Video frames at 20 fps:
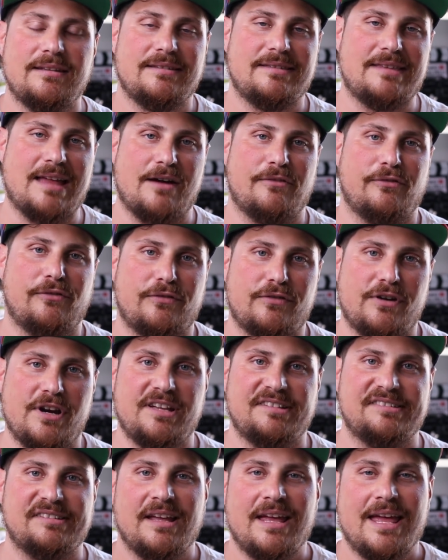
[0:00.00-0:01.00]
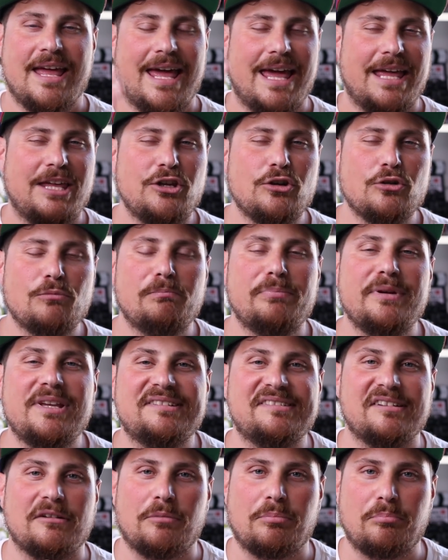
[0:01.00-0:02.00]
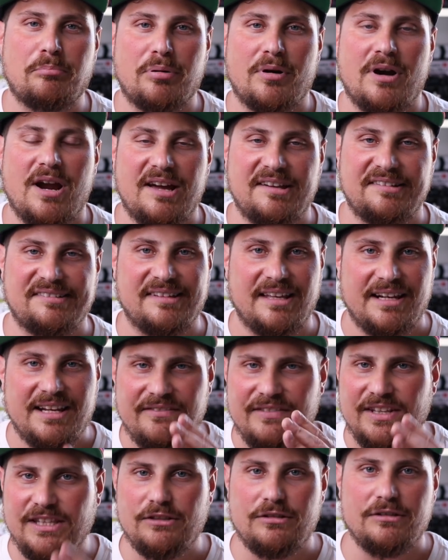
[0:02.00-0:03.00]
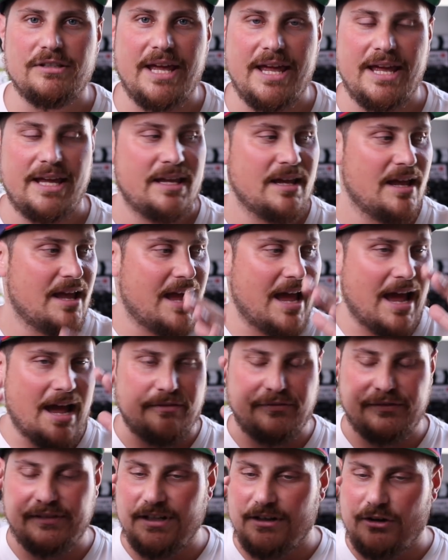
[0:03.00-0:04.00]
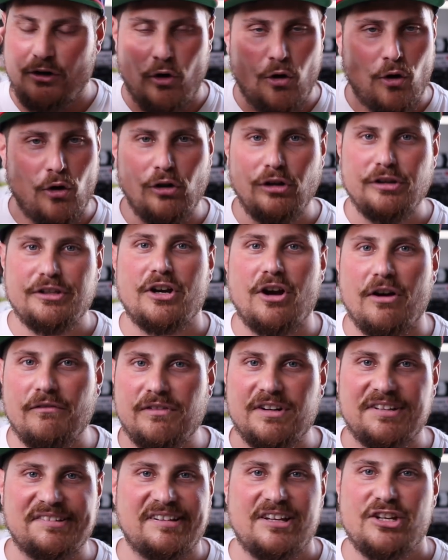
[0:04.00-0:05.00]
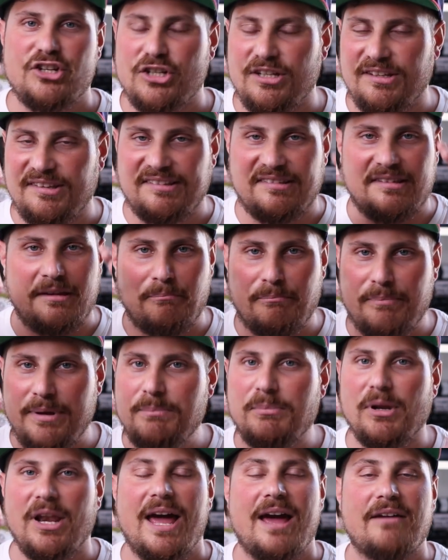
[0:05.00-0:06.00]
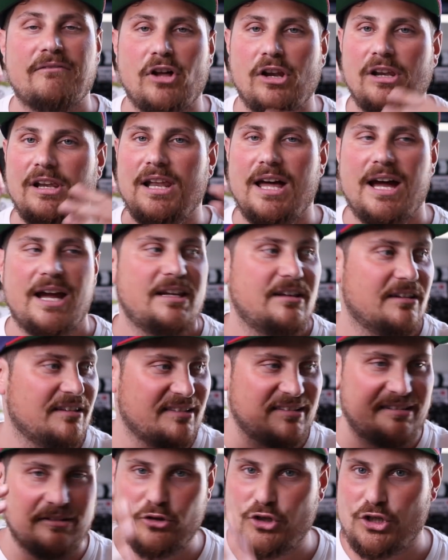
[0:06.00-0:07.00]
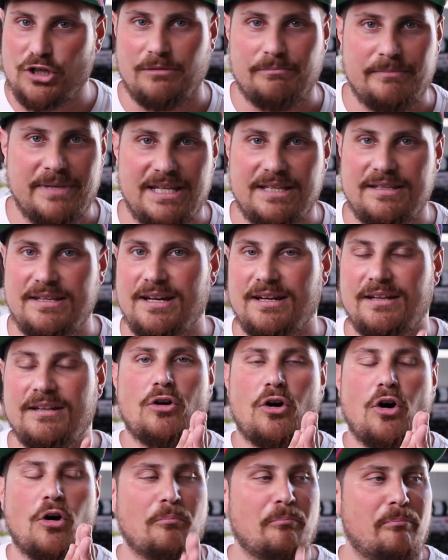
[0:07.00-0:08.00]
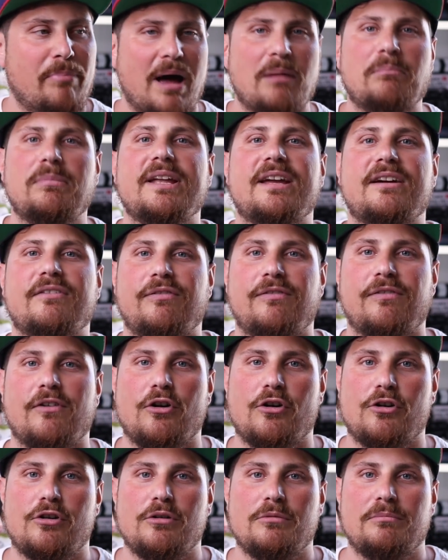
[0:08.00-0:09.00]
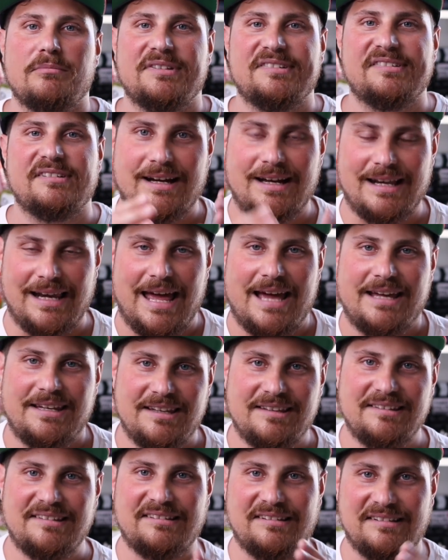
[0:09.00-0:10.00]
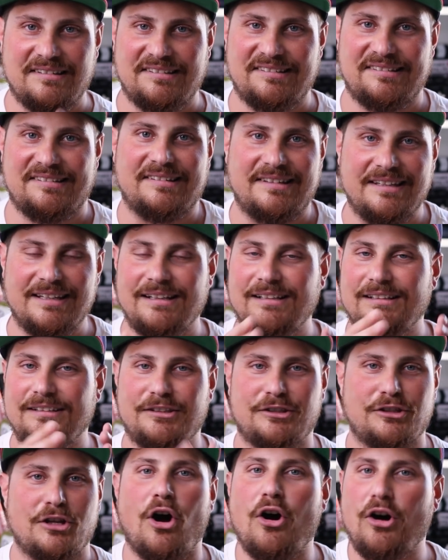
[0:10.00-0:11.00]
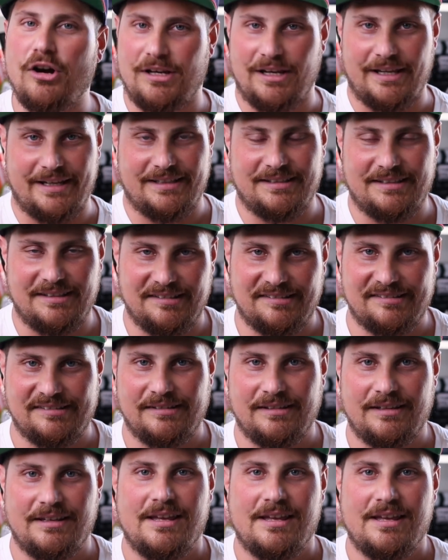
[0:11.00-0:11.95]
that phrase. And you'll be surprised that even today, after all the conversations that people have online, on social media, on public forums, clients still talk like this.